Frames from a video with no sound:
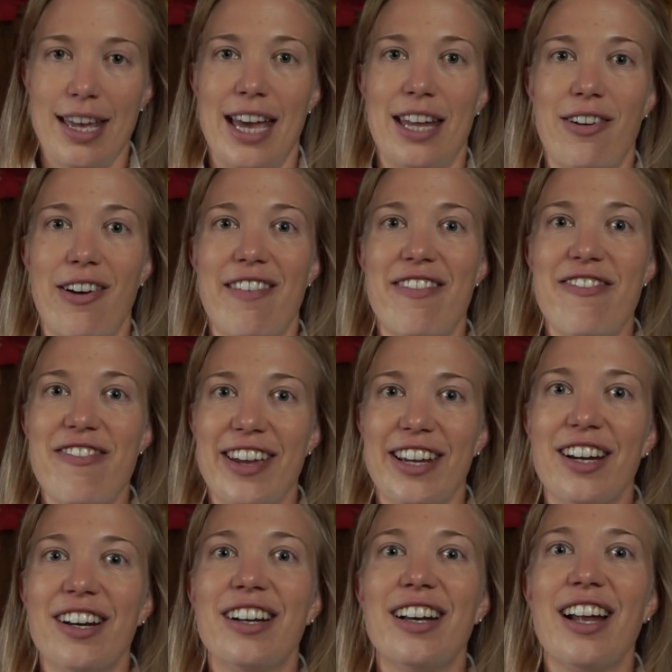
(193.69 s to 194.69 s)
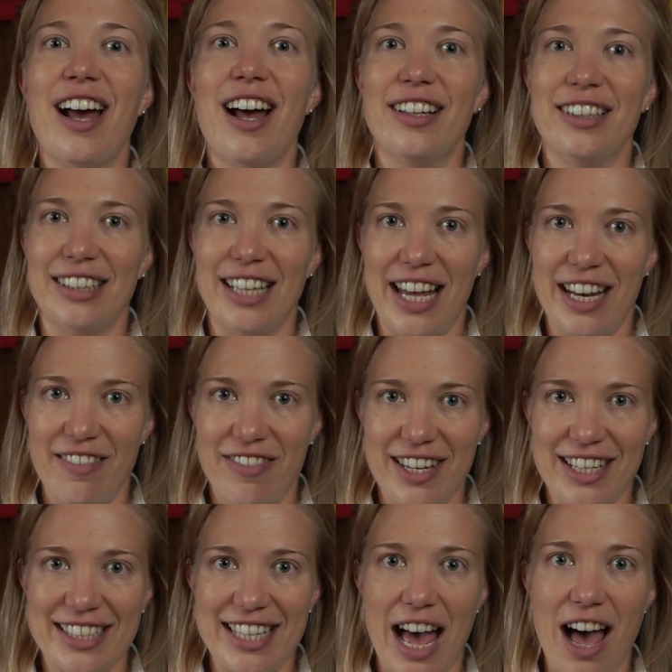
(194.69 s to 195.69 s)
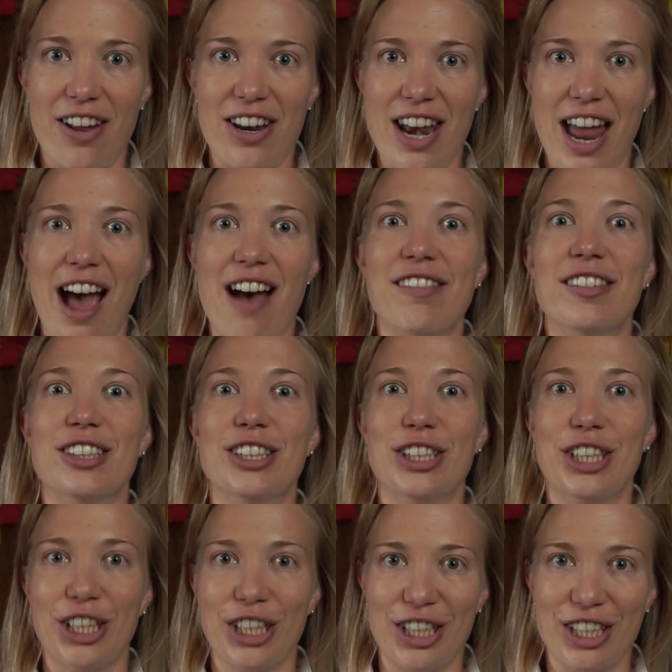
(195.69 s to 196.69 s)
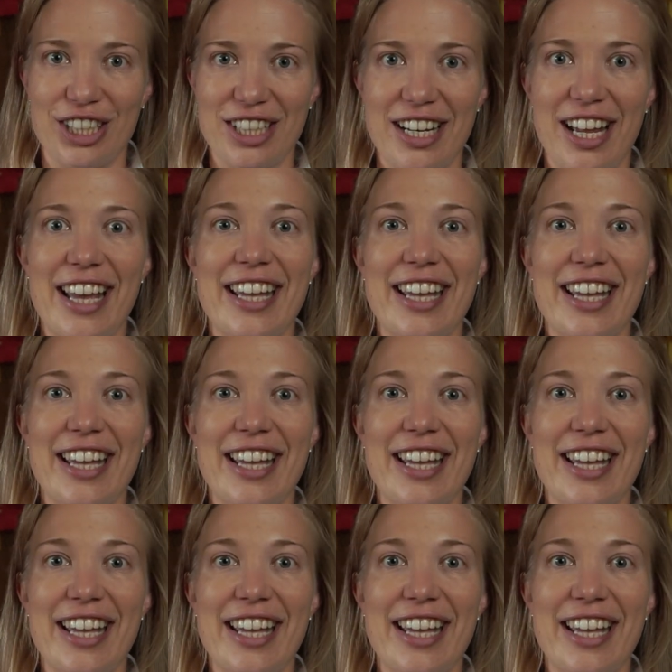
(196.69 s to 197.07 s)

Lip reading: and who have figured a lot of things out and have learned